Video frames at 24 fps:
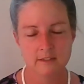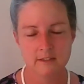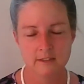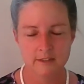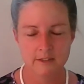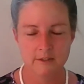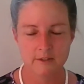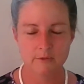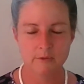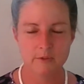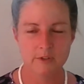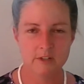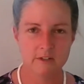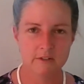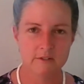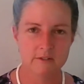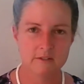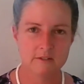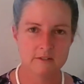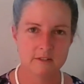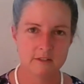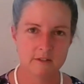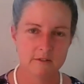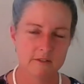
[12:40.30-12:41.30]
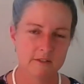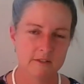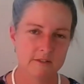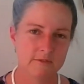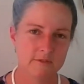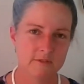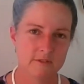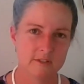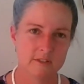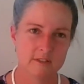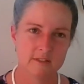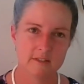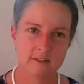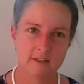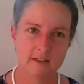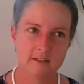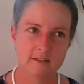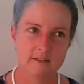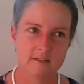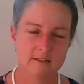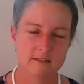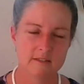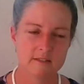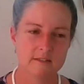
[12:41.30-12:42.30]
what are your secrets for
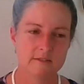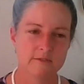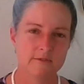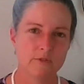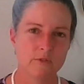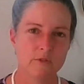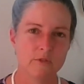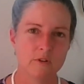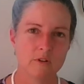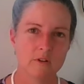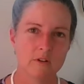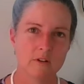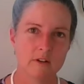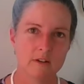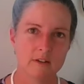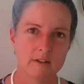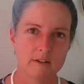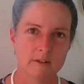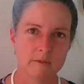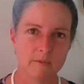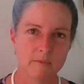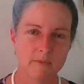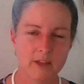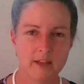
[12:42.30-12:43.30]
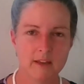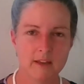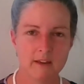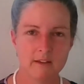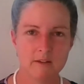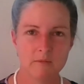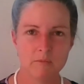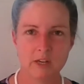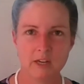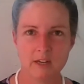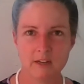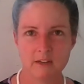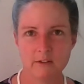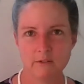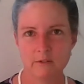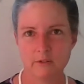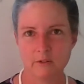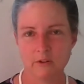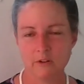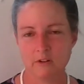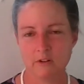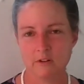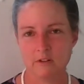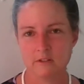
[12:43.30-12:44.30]
success for handmade or
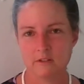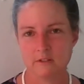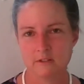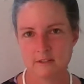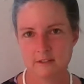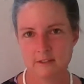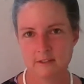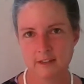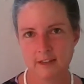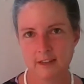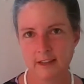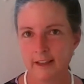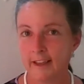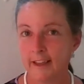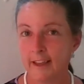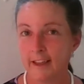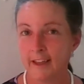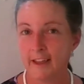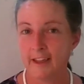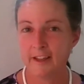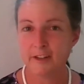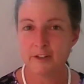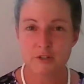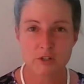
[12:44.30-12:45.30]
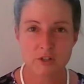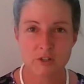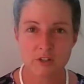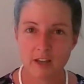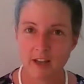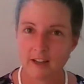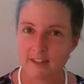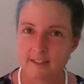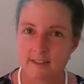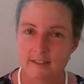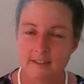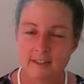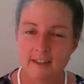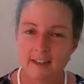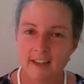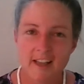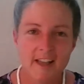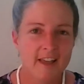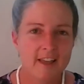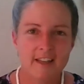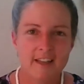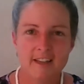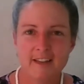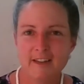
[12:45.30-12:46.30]
artist internet
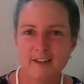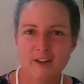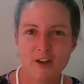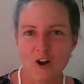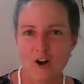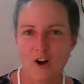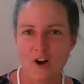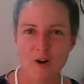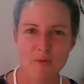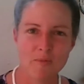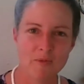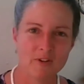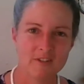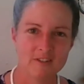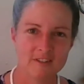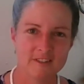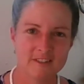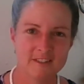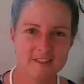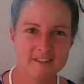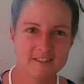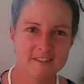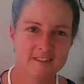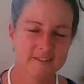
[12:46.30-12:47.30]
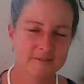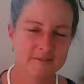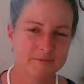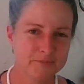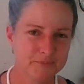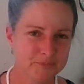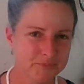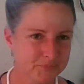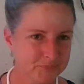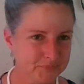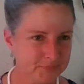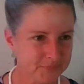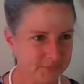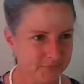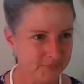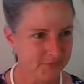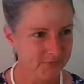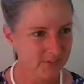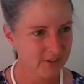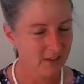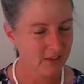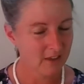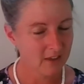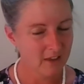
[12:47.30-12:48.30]
e-commerce?
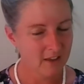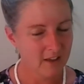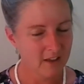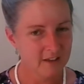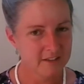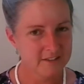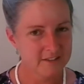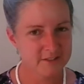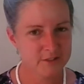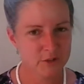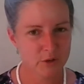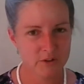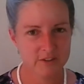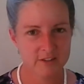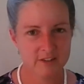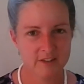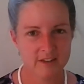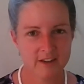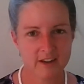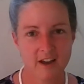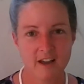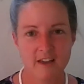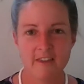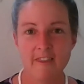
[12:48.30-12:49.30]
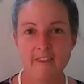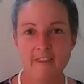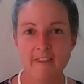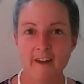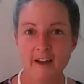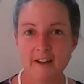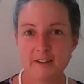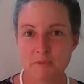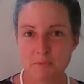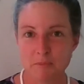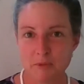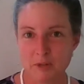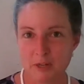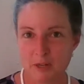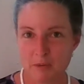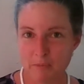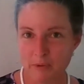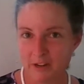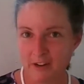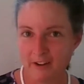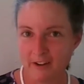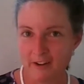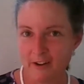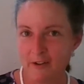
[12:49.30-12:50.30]
So I think that's me
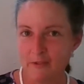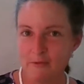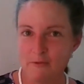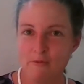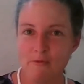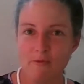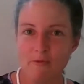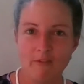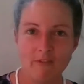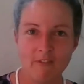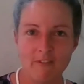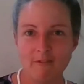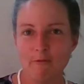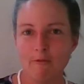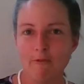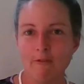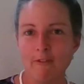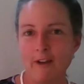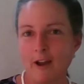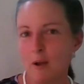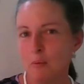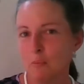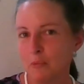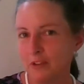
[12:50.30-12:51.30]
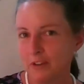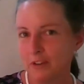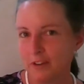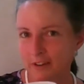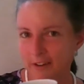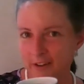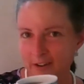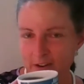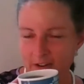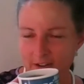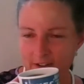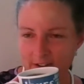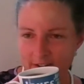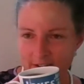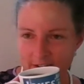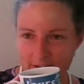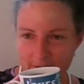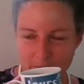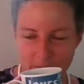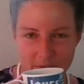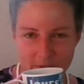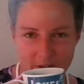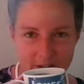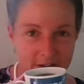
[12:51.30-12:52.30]
being rambly
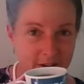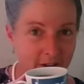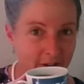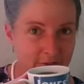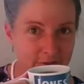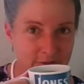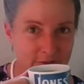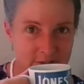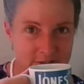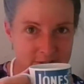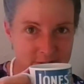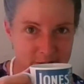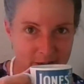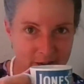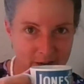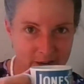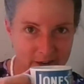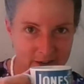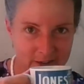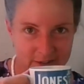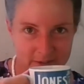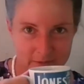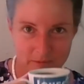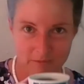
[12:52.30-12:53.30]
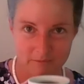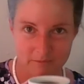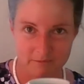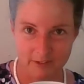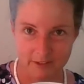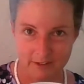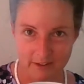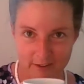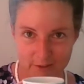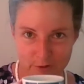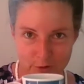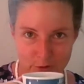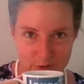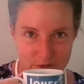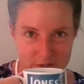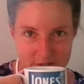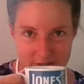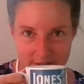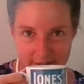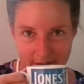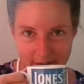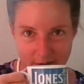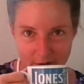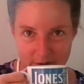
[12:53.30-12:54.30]
enough for today. I'm like thirsty
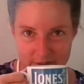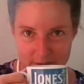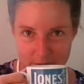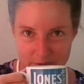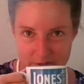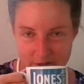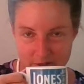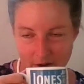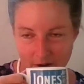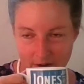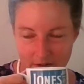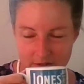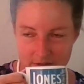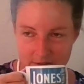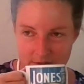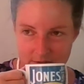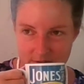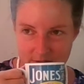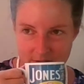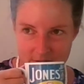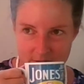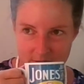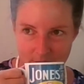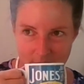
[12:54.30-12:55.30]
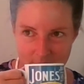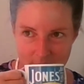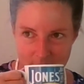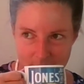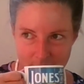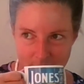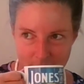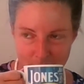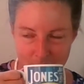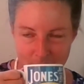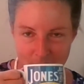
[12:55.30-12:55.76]
now because I've been talking for such a long time.